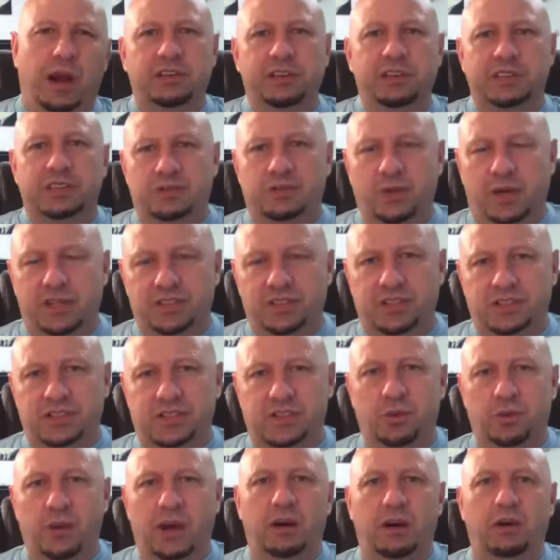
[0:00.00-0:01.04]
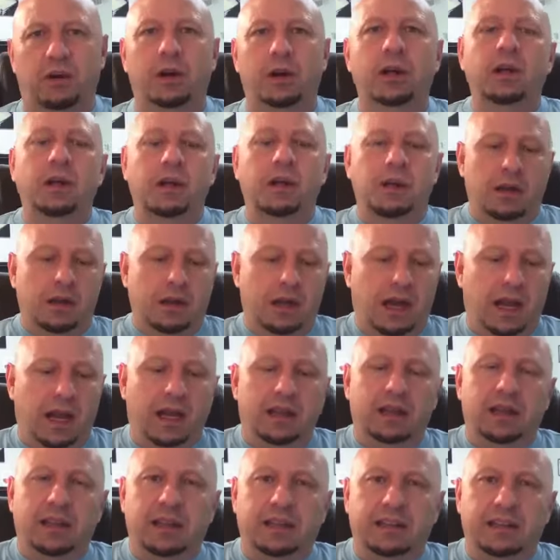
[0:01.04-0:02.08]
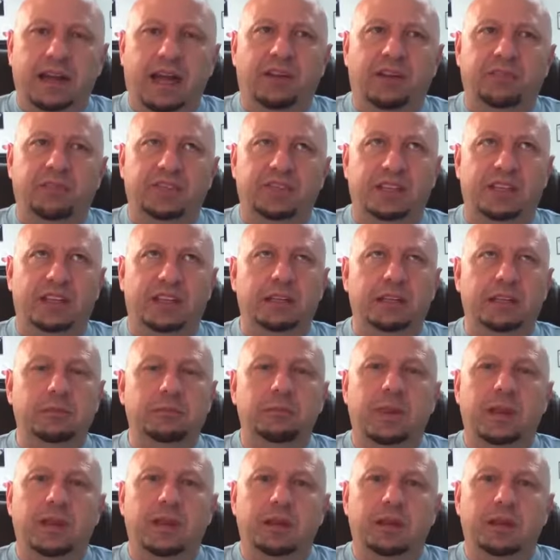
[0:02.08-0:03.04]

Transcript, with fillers: stresses you out. And I've seen